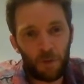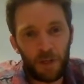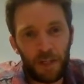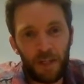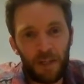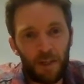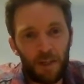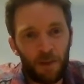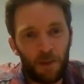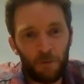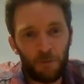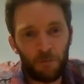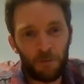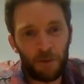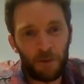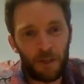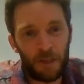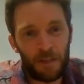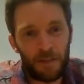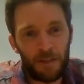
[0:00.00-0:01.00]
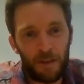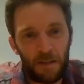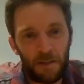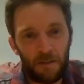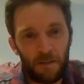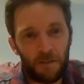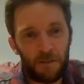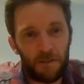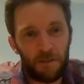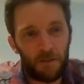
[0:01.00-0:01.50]
breeding new
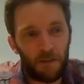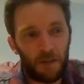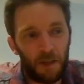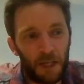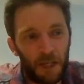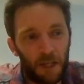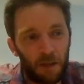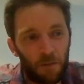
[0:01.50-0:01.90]
varieties